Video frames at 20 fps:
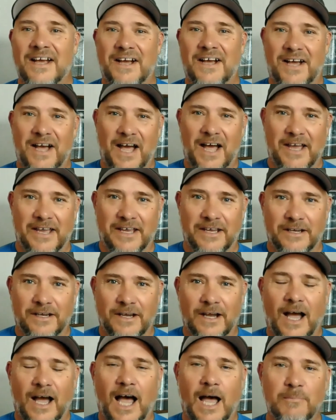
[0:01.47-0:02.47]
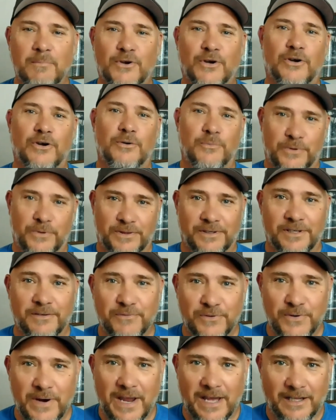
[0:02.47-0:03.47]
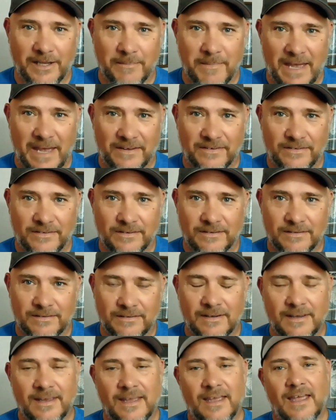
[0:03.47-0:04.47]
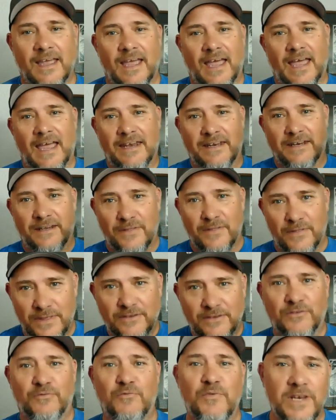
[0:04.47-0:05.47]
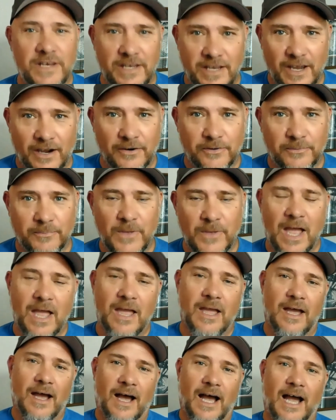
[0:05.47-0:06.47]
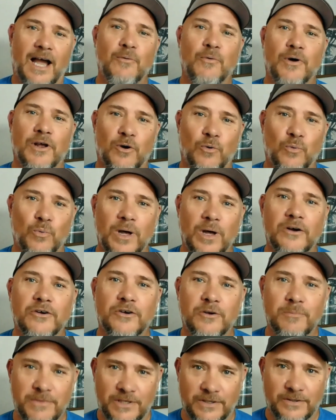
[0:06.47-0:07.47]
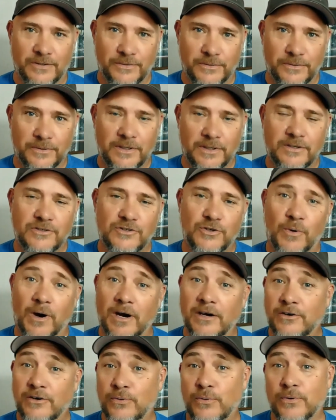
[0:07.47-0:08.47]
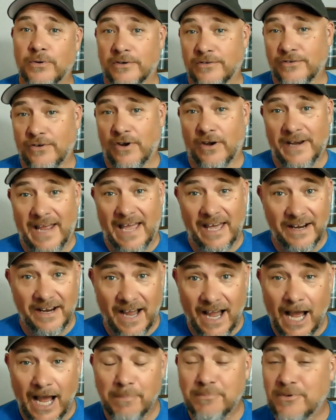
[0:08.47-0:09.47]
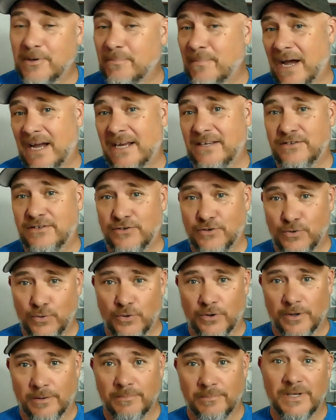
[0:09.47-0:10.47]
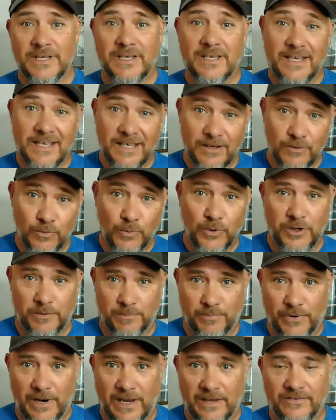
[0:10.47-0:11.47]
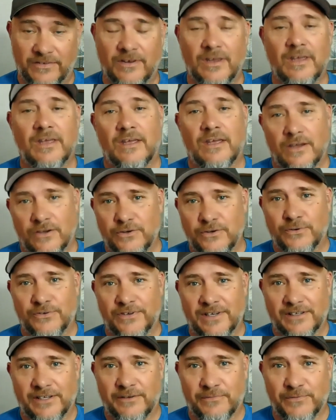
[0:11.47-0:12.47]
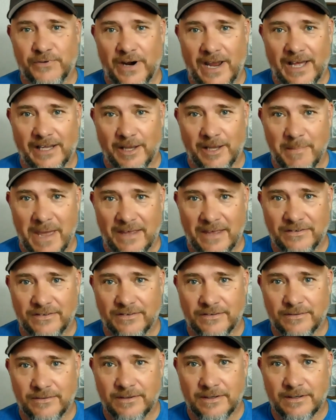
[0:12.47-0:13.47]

Hi, I'm Kurt with LifterLMS, and in this video, I want to welcome you to our course on how to optimize SCORM in WordPress using LifterLMS.